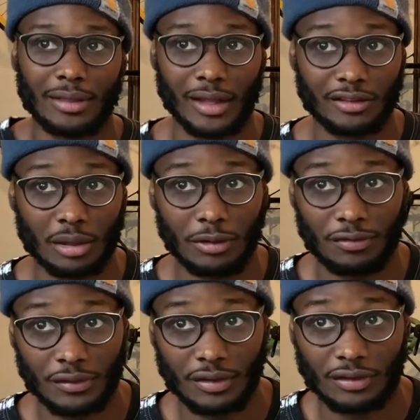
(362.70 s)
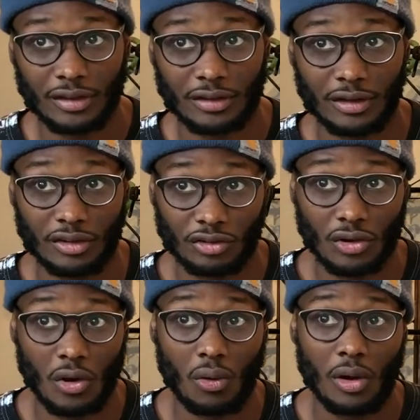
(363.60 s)
that it's going to be 50 cents
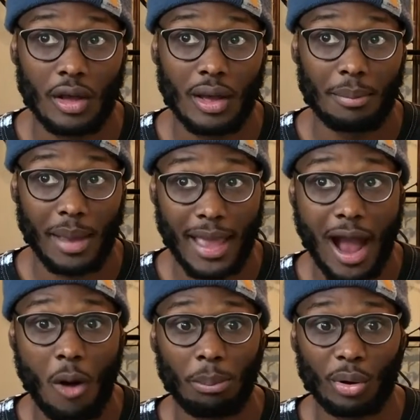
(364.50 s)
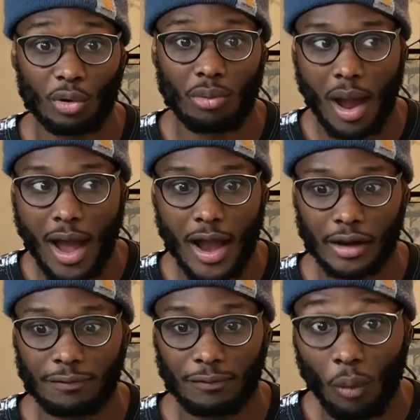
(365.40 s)
additional payout per
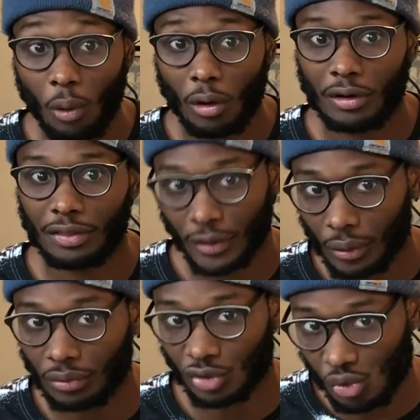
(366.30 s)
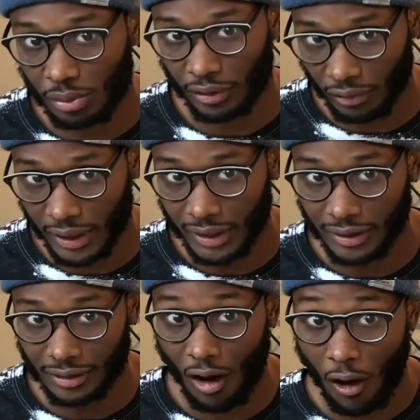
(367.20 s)
ride for those Uber
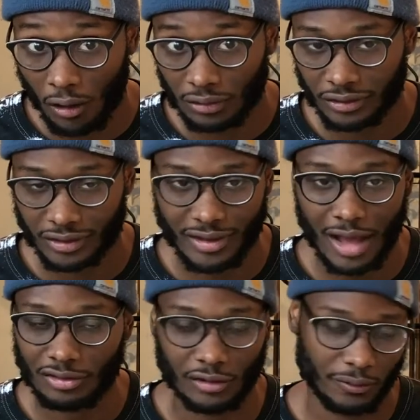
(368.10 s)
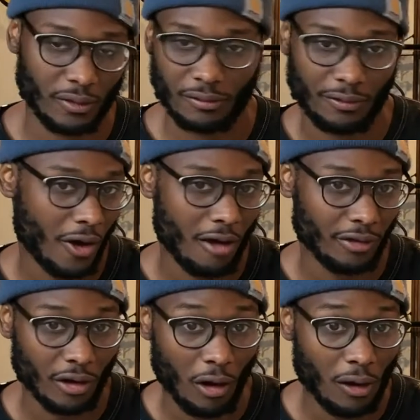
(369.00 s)
Green calls. It's not just for
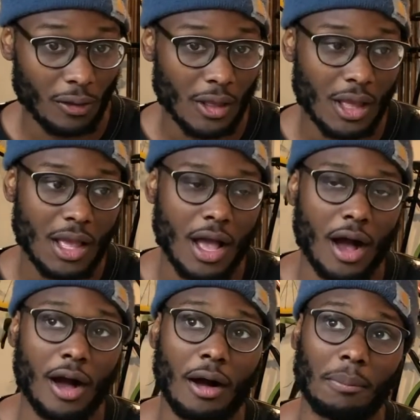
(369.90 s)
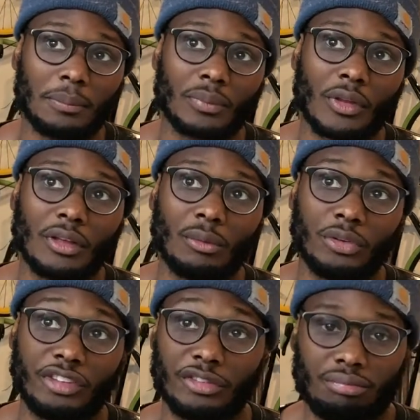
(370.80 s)
every call,
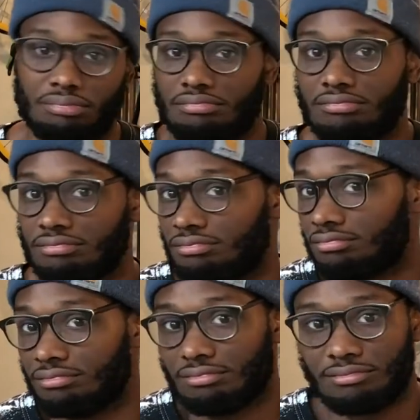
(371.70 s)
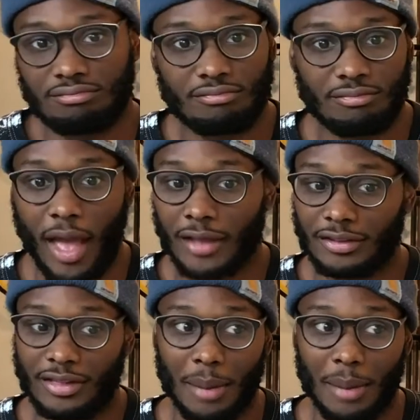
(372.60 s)
which is, that's